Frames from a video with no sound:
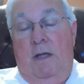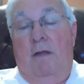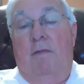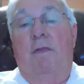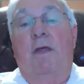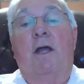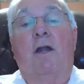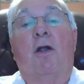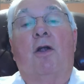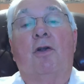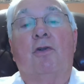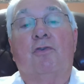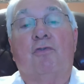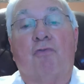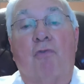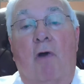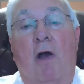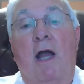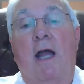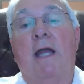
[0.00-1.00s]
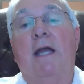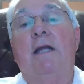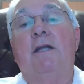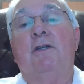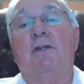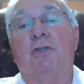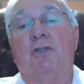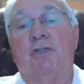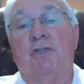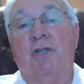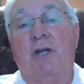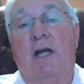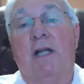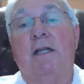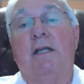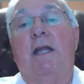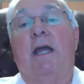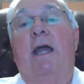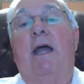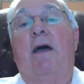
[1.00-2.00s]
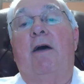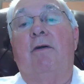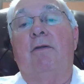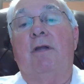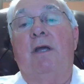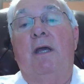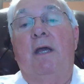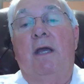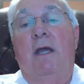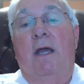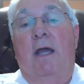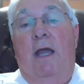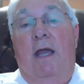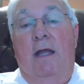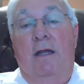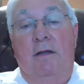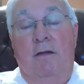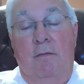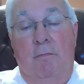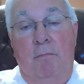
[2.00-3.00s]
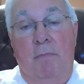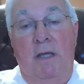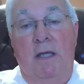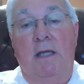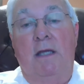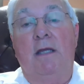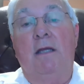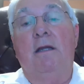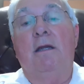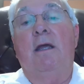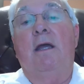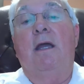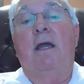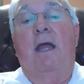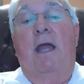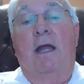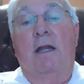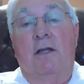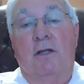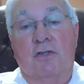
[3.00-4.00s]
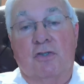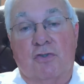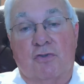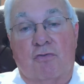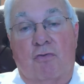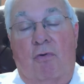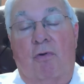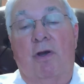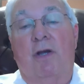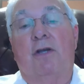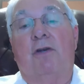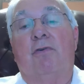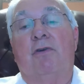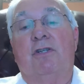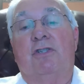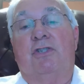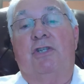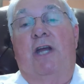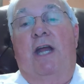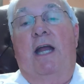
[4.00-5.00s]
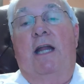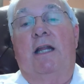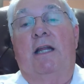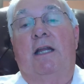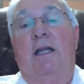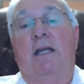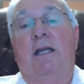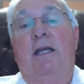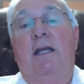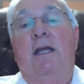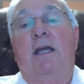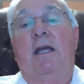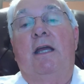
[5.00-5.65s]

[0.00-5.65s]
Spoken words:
that are trying to shut down and demean and destroy Christianity